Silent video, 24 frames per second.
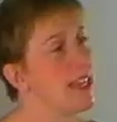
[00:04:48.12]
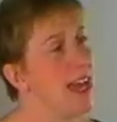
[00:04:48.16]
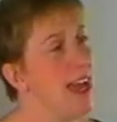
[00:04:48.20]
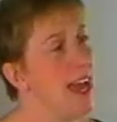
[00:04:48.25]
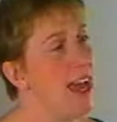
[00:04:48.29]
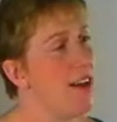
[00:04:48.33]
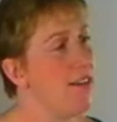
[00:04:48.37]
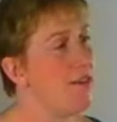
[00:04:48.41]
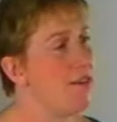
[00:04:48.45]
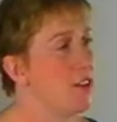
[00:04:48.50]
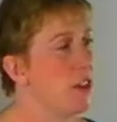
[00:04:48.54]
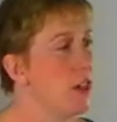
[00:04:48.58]
a
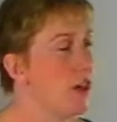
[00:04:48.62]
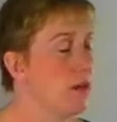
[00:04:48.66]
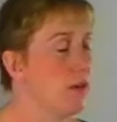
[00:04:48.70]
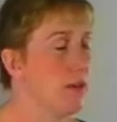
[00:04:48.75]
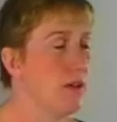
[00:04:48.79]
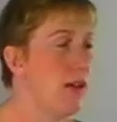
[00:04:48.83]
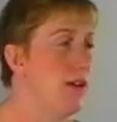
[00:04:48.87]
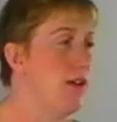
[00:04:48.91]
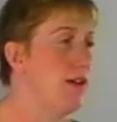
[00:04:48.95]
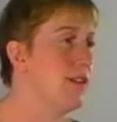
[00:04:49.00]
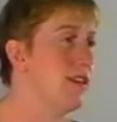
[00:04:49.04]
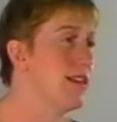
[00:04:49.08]
half note,
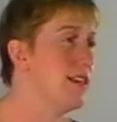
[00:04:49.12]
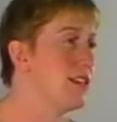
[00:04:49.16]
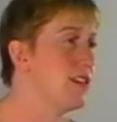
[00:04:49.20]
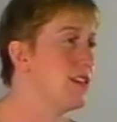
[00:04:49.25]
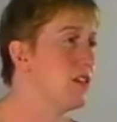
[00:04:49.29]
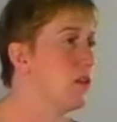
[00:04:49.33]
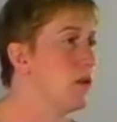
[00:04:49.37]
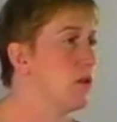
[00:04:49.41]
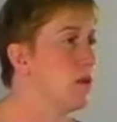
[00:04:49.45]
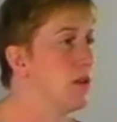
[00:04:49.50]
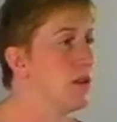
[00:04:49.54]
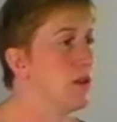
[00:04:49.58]
oh, that's a
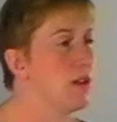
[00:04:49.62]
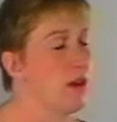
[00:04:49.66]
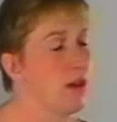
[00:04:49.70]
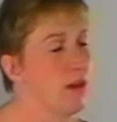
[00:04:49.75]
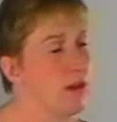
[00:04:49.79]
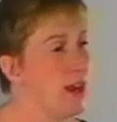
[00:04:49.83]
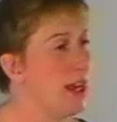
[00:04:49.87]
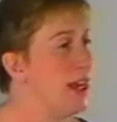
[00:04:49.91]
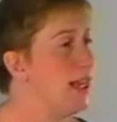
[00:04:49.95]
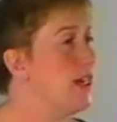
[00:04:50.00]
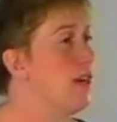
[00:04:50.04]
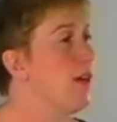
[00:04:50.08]
quarter
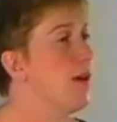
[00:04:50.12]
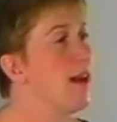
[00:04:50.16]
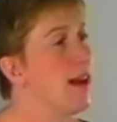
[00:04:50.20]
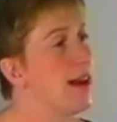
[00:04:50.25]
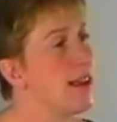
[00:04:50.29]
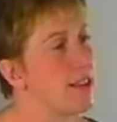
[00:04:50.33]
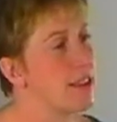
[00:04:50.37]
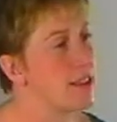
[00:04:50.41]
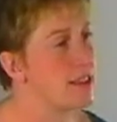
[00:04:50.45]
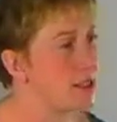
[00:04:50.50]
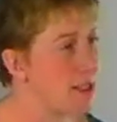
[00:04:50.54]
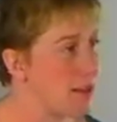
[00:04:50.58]
note, I know
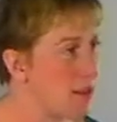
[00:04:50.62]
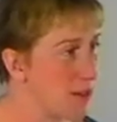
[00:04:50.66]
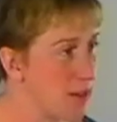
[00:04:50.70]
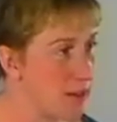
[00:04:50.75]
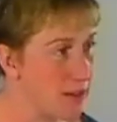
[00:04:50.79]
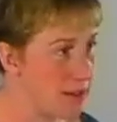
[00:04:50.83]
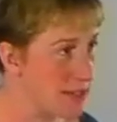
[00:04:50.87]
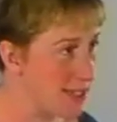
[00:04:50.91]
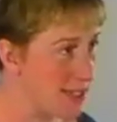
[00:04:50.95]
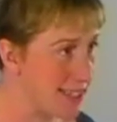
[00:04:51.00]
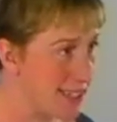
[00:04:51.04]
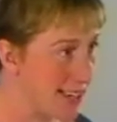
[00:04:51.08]
how this all
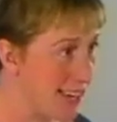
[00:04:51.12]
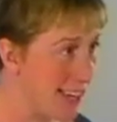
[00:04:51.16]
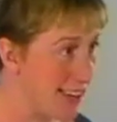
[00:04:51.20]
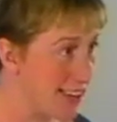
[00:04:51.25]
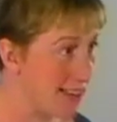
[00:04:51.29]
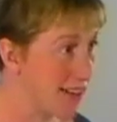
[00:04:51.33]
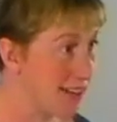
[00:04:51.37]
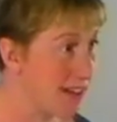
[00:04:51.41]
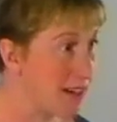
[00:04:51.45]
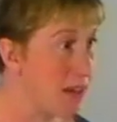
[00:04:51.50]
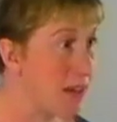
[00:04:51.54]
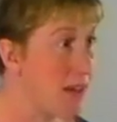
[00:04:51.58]
goes
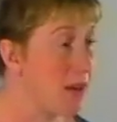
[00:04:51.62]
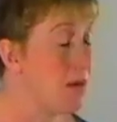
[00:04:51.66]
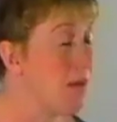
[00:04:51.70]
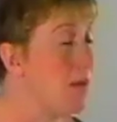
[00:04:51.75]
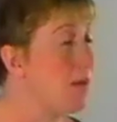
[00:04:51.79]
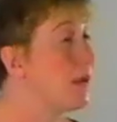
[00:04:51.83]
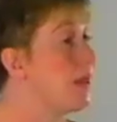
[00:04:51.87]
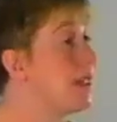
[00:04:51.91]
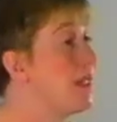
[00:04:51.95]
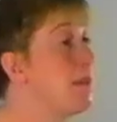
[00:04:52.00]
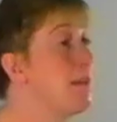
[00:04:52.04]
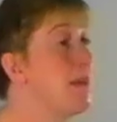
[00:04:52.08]
together,
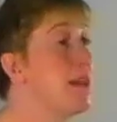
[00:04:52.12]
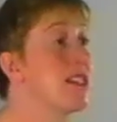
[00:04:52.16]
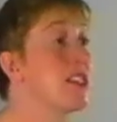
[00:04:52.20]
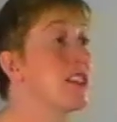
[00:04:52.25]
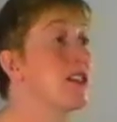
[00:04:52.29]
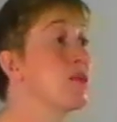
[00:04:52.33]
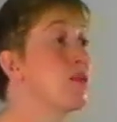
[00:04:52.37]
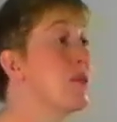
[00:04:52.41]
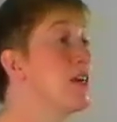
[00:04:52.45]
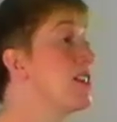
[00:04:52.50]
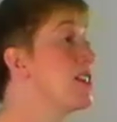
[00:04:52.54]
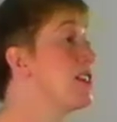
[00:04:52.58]
well, it
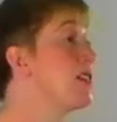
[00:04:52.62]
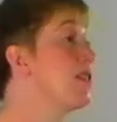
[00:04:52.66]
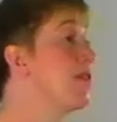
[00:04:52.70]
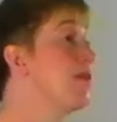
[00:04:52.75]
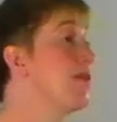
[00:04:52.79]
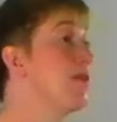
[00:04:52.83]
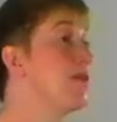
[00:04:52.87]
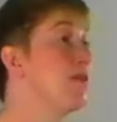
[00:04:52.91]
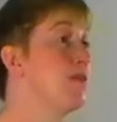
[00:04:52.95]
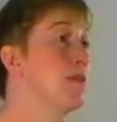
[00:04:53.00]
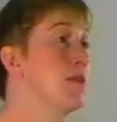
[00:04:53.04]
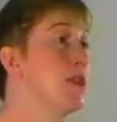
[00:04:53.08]
makes the rest
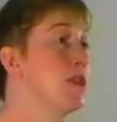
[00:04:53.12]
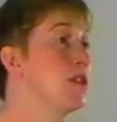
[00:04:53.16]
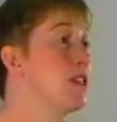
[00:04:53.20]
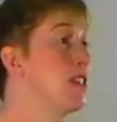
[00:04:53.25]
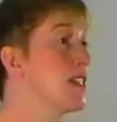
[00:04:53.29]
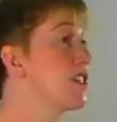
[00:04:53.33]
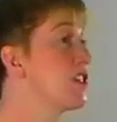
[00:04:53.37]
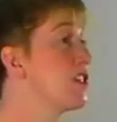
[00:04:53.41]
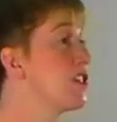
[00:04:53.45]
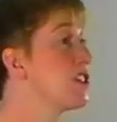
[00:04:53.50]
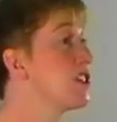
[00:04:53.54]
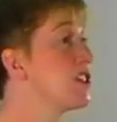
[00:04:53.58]
of
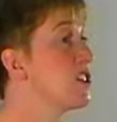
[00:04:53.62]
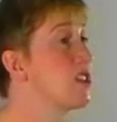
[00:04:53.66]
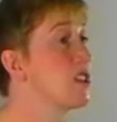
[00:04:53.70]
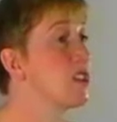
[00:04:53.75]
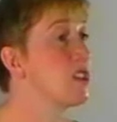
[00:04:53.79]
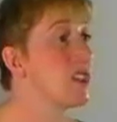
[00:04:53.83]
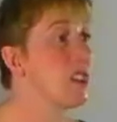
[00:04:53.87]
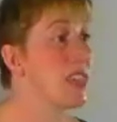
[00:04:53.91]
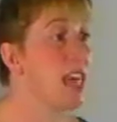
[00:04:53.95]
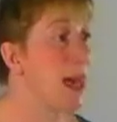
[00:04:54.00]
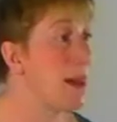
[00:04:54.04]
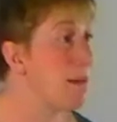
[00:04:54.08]
music
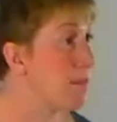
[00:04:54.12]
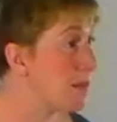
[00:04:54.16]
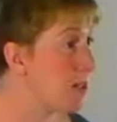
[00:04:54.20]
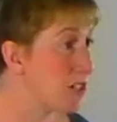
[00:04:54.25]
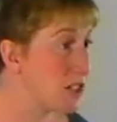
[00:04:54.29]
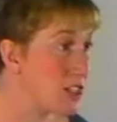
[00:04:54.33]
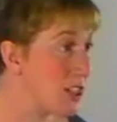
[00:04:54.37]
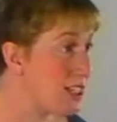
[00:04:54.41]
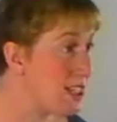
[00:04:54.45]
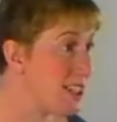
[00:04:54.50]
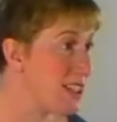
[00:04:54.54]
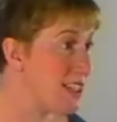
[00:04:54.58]
just that
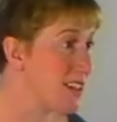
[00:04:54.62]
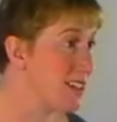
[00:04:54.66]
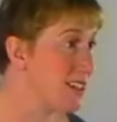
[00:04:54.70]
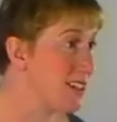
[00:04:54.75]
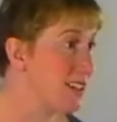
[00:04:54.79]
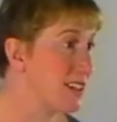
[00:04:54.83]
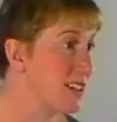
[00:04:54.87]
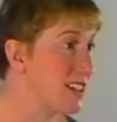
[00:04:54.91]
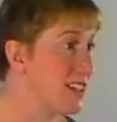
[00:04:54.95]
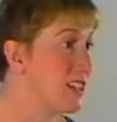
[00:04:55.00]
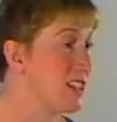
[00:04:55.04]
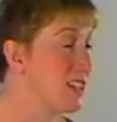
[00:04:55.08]
much
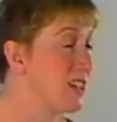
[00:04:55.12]
easier to